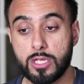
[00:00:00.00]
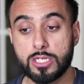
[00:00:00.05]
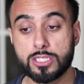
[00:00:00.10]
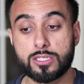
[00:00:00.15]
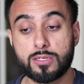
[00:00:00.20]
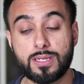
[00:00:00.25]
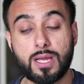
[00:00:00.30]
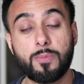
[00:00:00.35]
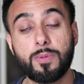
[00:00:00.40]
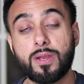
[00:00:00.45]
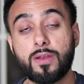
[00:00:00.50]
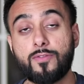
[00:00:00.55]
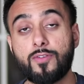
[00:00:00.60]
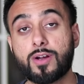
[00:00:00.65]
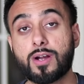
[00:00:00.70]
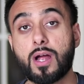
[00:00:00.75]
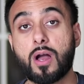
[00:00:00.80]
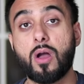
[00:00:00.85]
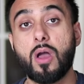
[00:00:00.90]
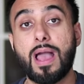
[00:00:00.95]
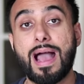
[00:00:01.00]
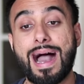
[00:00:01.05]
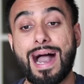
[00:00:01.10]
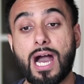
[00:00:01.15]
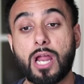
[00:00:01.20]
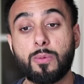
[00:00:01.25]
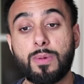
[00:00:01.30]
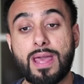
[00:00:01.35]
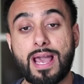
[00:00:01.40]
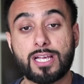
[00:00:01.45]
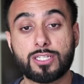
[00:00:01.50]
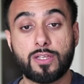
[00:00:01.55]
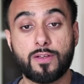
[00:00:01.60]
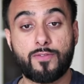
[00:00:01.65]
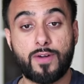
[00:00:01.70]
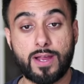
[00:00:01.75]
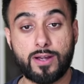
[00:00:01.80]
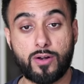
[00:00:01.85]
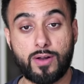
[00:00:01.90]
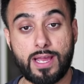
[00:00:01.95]
So now we need to figure out how do we actually
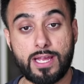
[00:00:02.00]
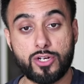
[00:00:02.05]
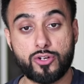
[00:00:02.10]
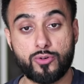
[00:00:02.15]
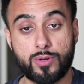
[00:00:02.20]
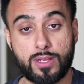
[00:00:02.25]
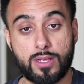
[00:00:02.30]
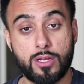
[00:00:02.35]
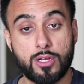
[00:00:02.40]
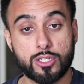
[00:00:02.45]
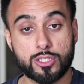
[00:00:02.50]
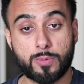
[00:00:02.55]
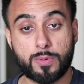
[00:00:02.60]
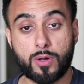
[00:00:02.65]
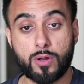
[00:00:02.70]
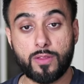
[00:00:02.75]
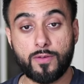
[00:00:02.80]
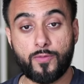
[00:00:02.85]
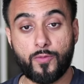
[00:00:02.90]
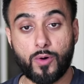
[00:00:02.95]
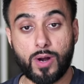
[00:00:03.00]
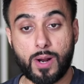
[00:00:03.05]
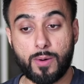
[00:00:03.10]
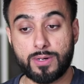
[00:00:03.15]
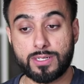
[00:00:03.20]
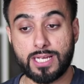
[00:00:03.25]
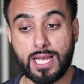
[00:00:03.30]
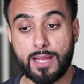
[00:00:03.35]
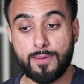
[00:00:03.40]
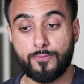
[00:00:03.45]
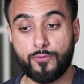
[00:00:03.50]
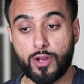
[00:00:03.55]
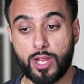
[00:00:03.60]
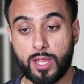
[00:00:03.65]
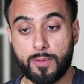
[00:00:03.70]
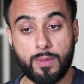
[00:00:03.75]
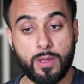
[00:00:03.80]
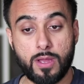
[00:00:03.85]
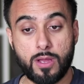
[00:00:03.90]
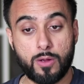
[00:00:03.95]
find our entry. So we go to the 4-hour time
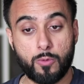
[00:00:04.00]
frame.